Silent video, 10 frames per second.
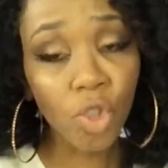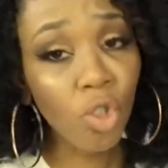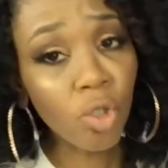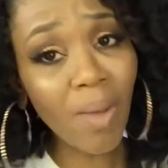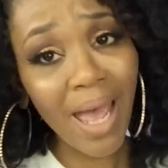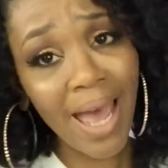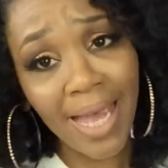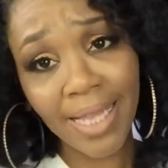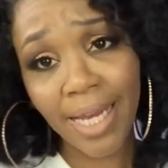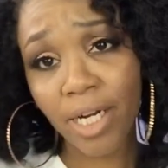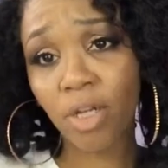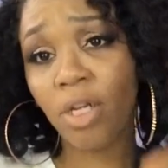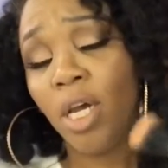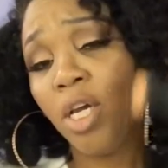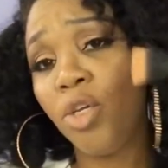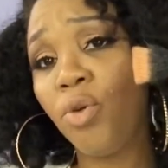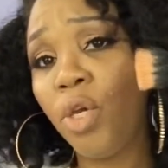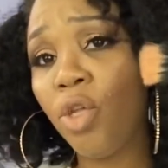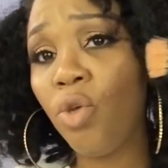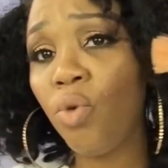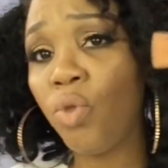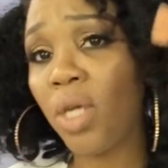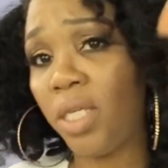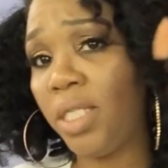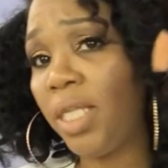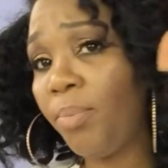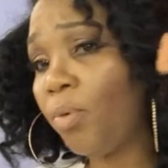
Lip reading: use my highlighter. You can use a stipple